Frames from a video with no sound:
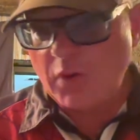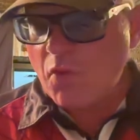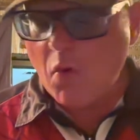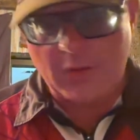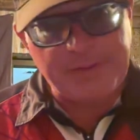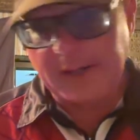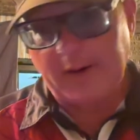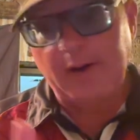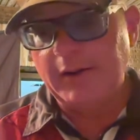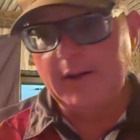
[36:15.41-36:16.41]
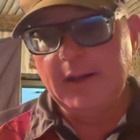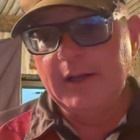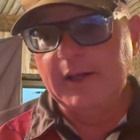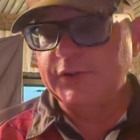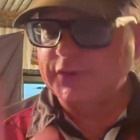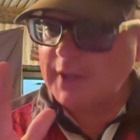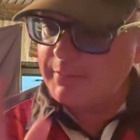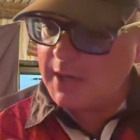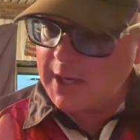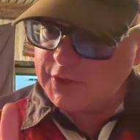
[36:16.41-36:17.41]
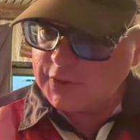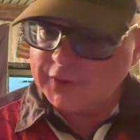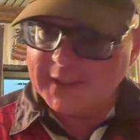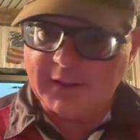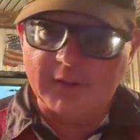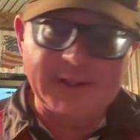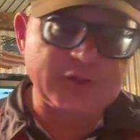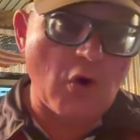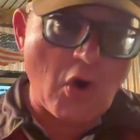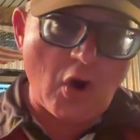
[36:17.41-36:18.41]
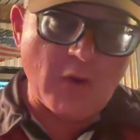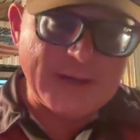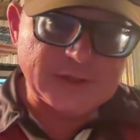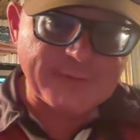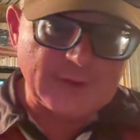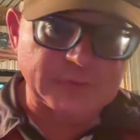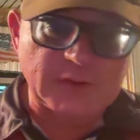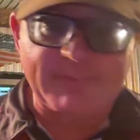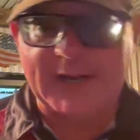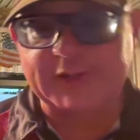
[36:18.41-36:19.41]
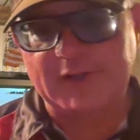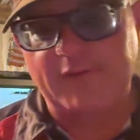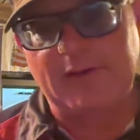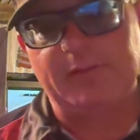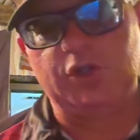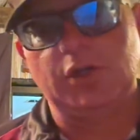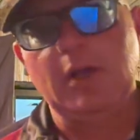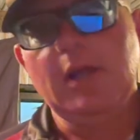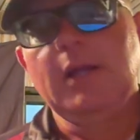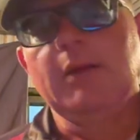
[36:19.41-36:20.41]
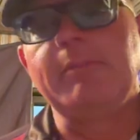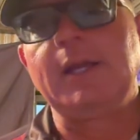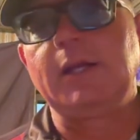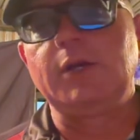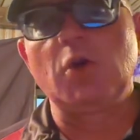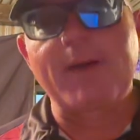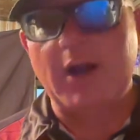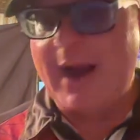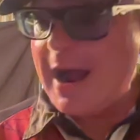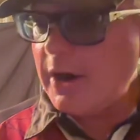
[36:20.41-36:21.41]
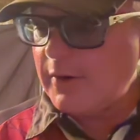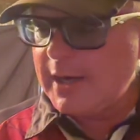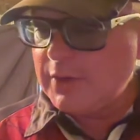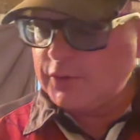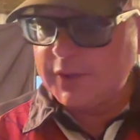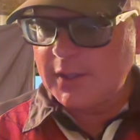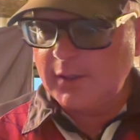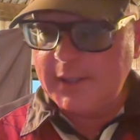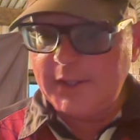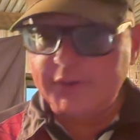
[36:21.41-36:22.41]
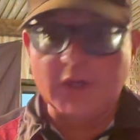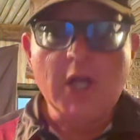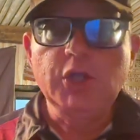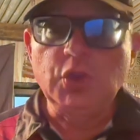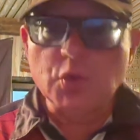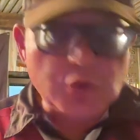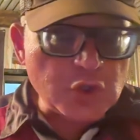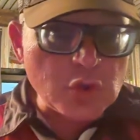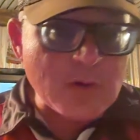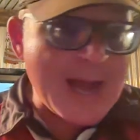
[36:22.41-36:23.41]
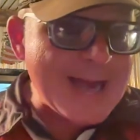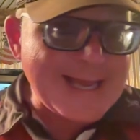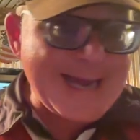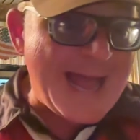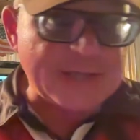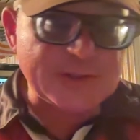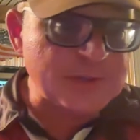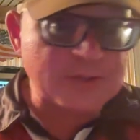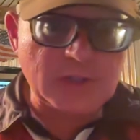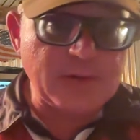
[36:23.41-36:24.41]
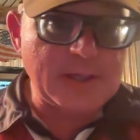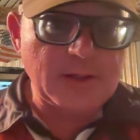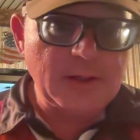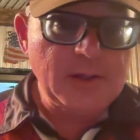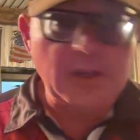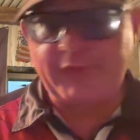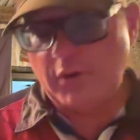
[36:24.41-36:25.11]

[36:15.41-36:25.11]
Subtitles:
won't appear, because subconscious skill is always filtered by self-image. Meaning, no matter how great your skill is, you do not get access to it if